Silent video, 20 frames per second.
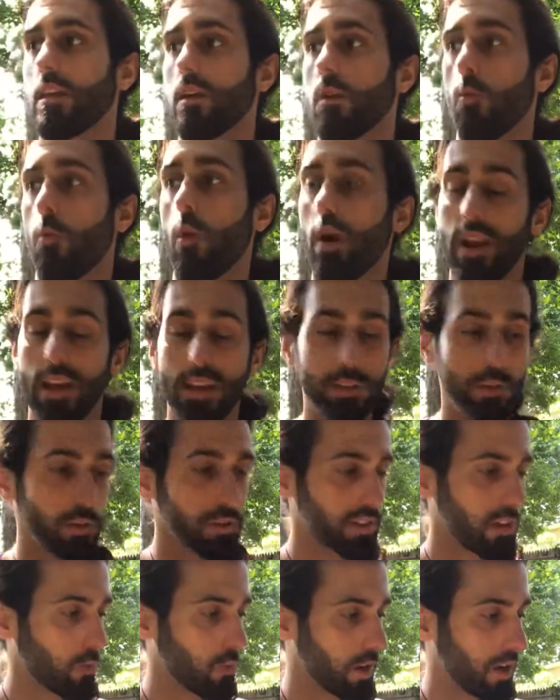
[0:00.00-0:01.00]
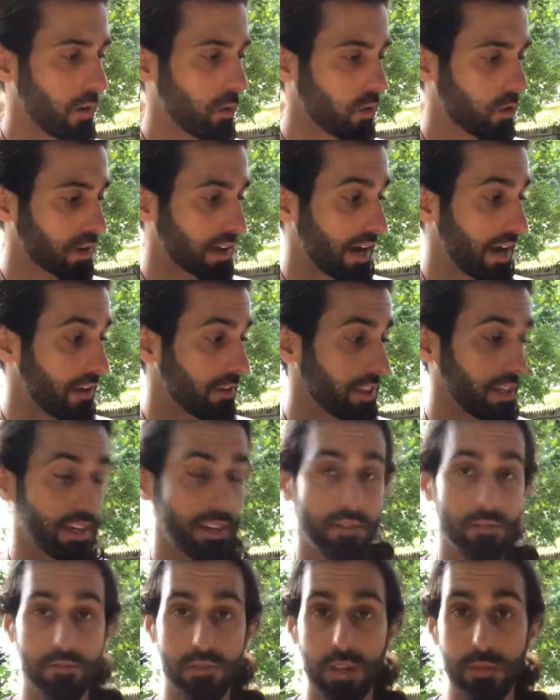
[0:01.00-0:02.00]
what I do is that when I work out,
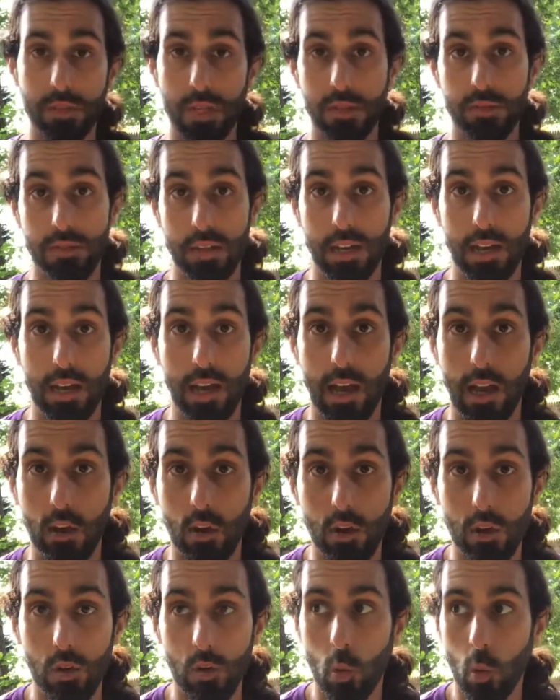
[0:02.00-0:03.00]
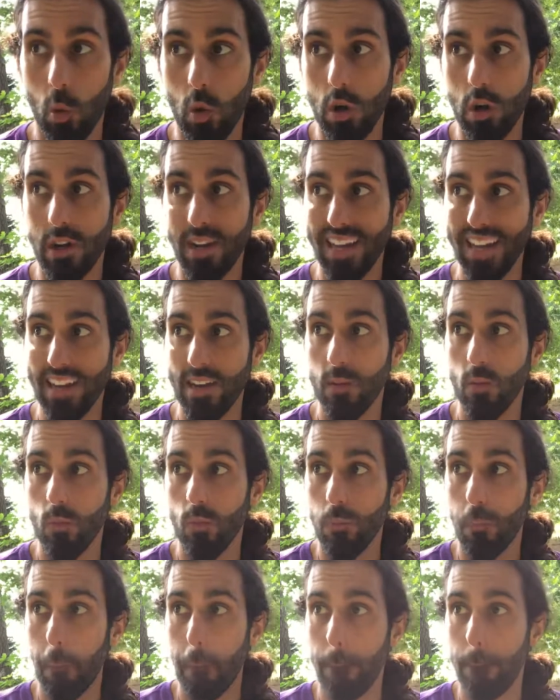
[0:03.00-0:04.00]
then sometimes I go to work, and
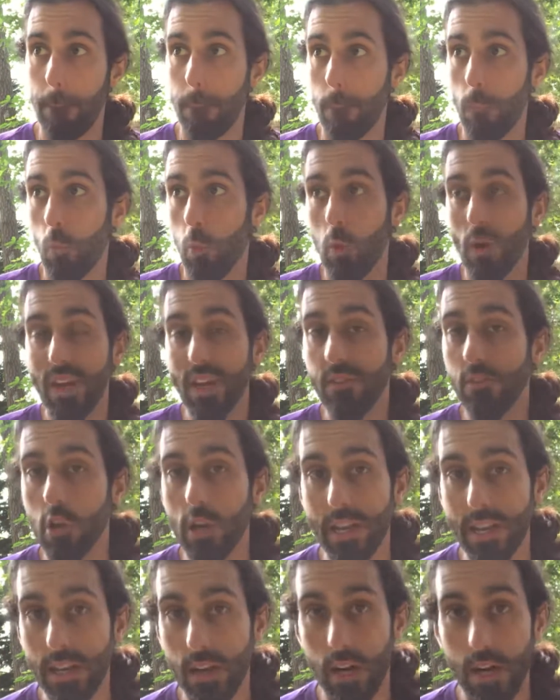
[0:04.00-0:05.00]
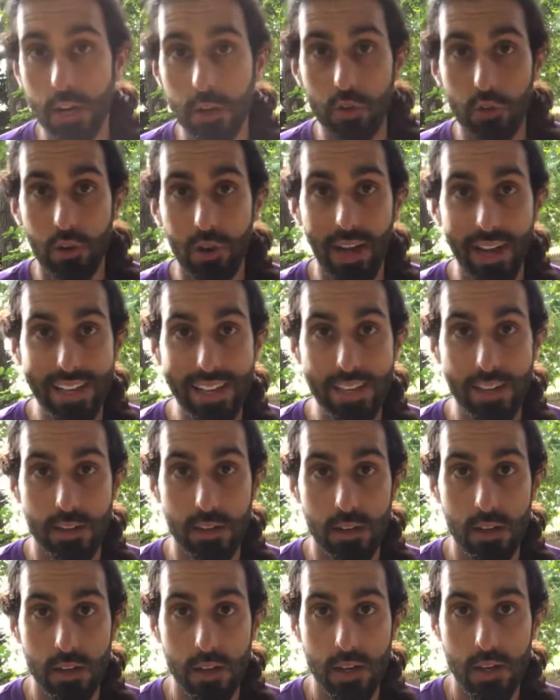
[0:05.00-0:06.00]
whenever I get hungry, I eat.
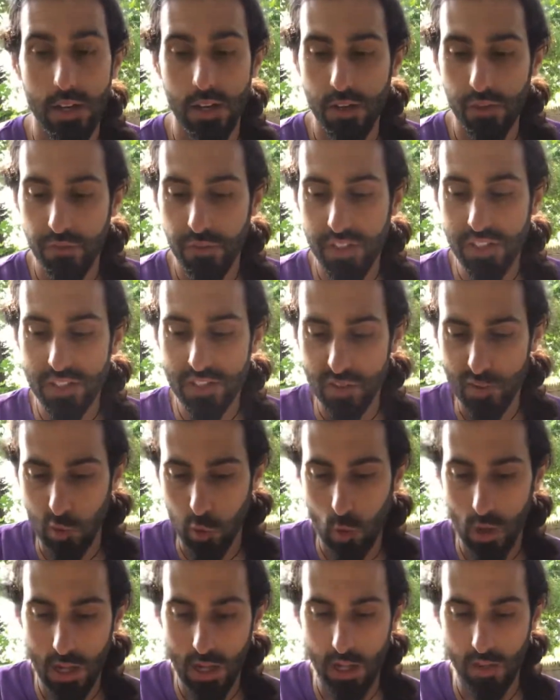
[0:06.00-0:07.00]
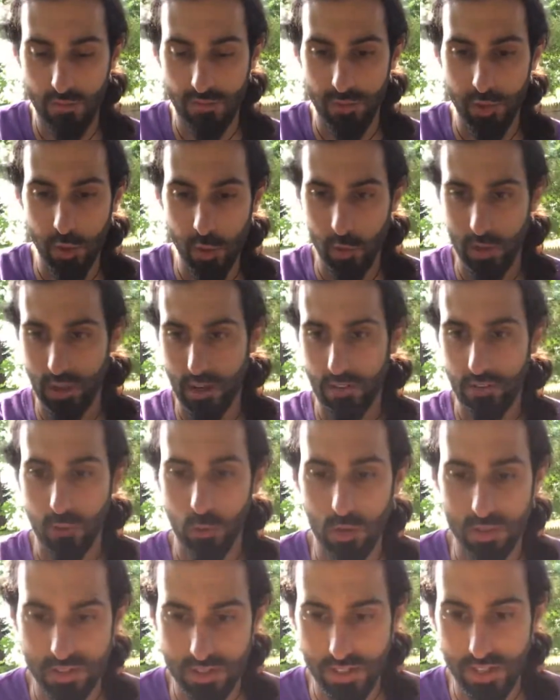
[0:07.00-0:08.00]
If it's 12 noon and
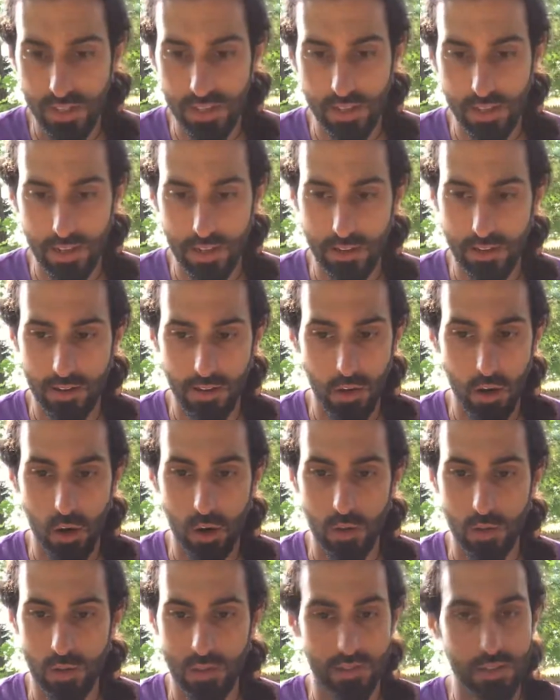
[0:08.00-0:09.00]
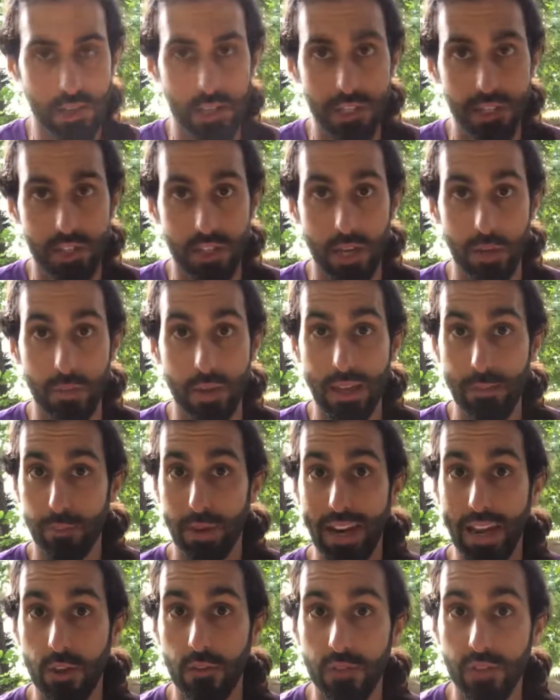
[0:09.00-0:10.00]
everyone's eating and oh, it's lunchtime,
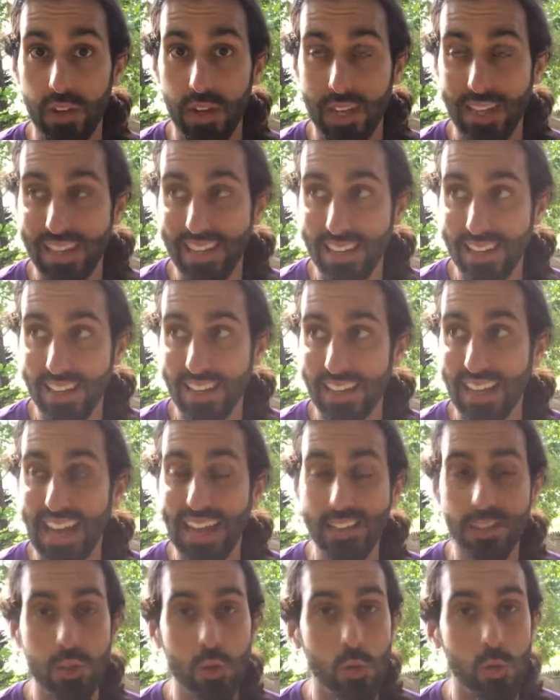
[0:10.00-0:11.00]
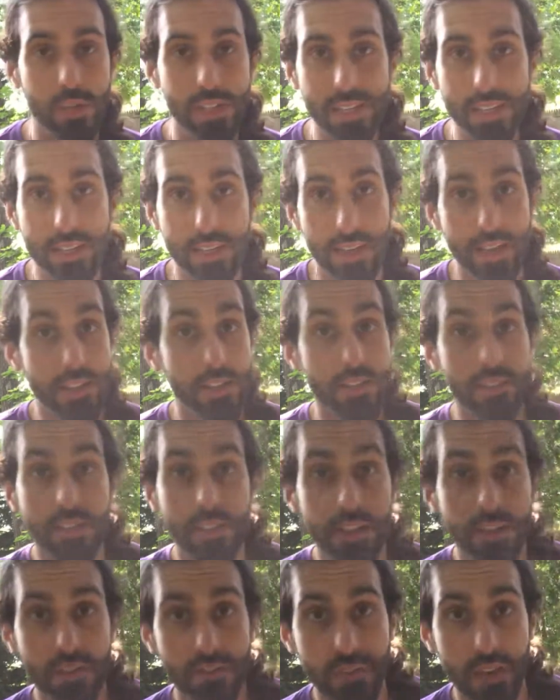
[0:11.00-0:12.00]
but I don't feel like eating, I don't eat. I
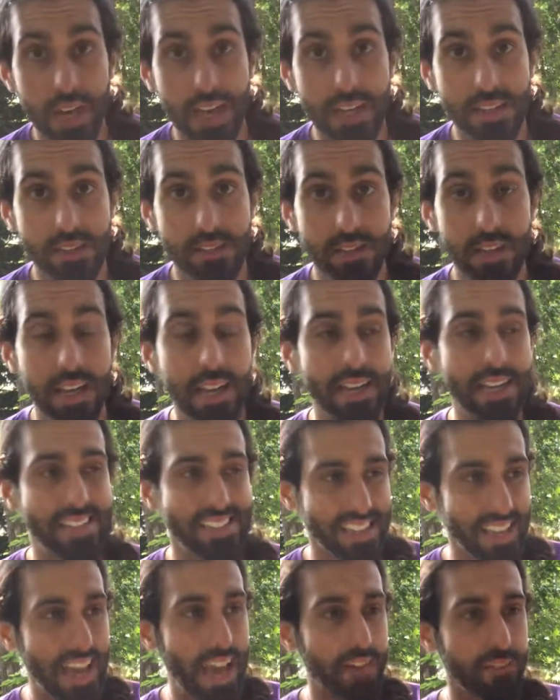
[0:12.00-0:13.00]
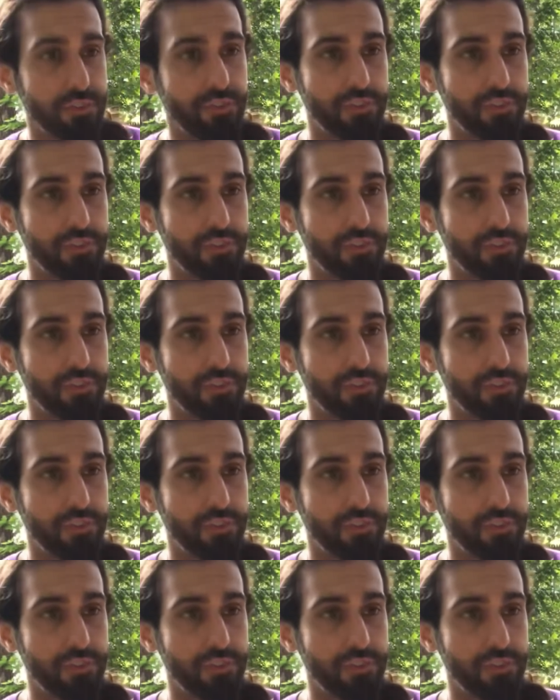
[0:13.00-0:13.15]
continue to fast because I have the